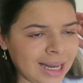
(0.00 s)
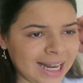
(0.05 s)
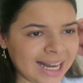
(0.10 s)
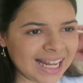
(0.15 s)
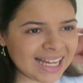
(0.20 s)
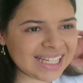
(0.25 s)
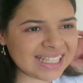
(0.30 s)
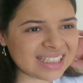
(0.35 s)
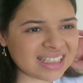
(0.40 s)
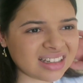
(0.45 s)

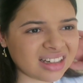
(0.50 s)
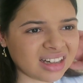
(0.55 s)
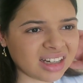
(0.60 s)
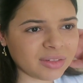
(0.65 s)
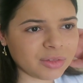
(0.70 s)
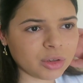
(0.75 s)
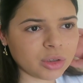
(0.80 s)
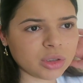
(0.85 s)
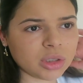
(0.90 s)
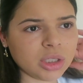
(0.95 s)
later.
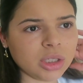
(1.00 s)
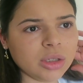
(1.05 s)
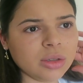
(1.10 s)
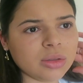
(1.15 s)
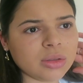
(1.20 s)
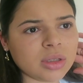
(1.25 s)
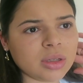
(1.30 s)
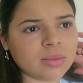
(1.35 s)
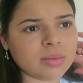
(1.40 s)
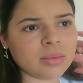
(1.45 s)
I've got to
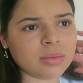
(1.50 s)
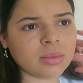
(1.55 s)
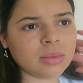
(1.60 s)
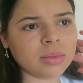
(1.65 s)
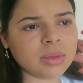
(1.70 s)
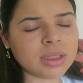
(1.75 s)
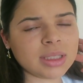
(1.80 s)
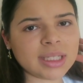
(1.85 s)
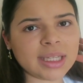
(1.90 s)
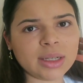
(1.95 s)
do some
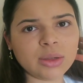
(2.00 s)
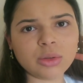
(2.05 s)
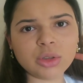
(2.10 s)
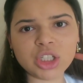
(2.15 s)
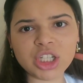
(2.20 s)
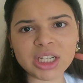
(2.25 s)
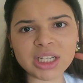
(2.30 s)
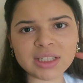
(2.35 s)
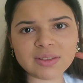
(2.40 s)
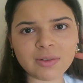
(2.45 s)
skill
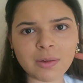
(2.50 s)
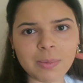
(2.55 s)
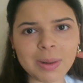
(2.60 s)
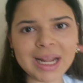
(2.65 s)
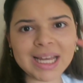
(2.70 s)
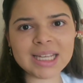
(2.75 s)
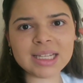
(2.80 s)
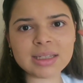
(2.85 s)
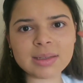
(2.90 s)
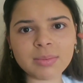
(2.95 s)
sheets for
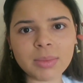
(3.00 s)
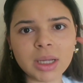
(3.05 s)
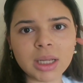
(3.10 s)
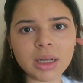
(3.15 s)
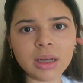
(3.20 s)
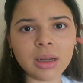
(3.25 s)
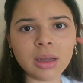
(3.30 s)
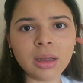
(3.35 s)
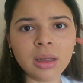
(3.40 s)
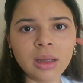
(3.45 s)

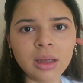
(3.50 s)
placement,